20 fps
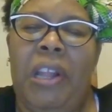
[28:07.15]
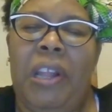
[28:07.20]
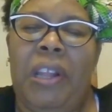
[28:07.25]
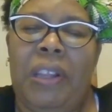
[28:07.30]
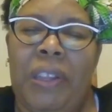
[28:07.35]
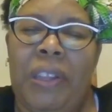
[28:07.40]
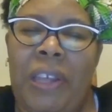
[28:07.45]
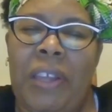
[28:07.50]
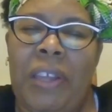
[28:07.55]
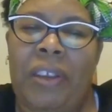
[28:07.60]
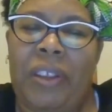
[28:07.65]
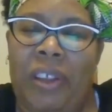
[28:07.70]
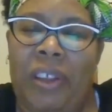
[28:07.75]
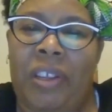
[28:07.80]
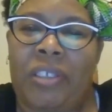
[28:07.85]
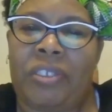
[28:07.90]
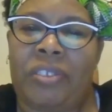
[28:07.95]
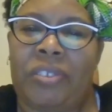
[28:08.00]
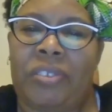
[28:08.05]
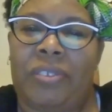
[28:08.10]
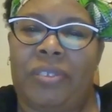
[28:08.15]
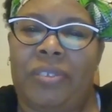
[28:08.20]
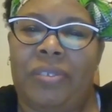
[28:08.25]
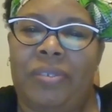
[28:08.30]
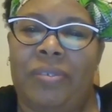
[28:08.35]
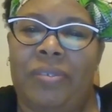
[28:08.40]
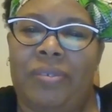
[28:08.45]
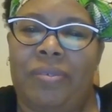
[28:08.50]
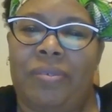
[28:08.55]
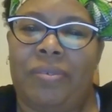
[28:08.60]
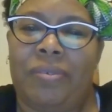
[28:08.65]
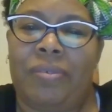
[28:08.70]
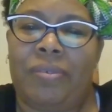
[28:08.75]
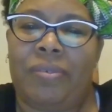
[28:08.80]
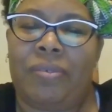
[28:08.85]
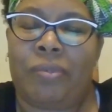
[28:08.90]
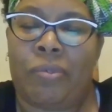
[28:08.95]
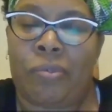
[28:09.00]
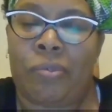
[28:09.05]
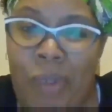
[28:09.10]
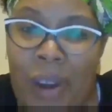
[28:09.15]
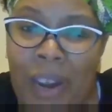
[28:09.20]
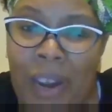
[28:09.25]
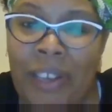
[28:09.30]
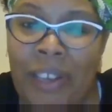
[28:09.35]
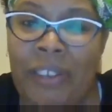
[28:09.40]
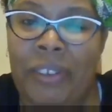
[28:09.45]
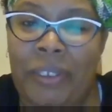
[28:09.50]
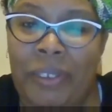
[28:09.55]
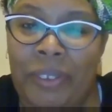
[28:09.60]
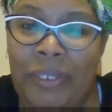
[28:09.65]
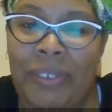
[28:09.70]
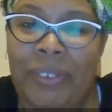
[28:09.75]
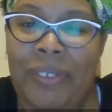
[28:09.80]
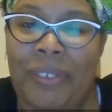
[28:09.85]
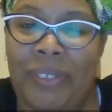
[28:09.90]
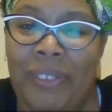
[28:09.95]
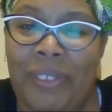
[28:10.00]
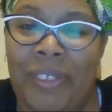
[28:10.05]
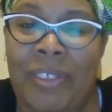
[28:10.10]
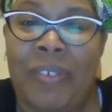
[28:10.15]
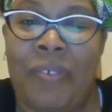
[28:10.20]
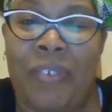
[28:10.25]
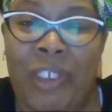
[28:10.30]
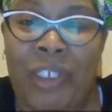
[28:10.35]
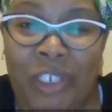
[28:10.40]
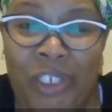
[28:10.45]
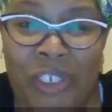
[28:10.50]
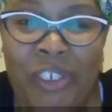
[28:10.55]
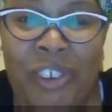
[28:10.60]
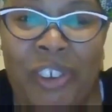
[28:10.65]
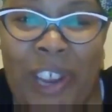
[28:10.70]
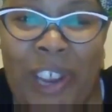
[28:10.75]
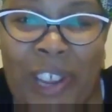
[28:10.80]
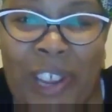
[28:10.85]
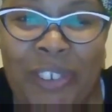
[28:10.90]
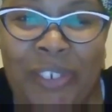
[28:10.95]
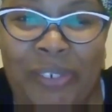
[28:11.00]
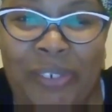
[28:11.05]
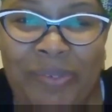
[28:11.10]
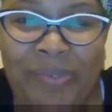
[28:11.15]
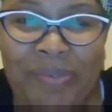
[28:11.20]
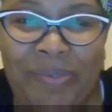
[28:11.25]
let us write the vision down.